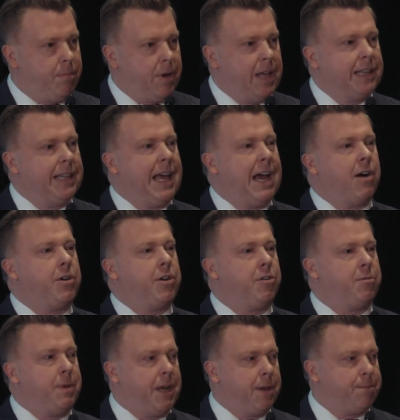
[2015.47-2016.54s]
allow you to
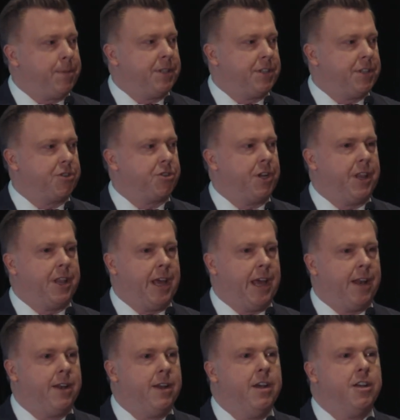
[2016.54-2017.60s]
be in a position
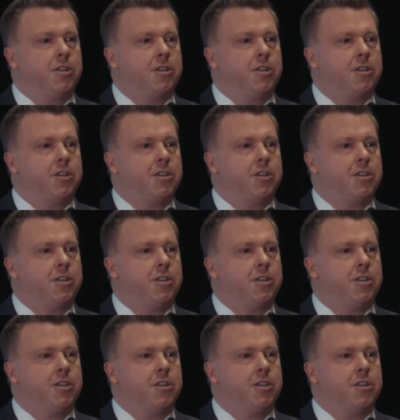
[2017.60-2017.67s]
then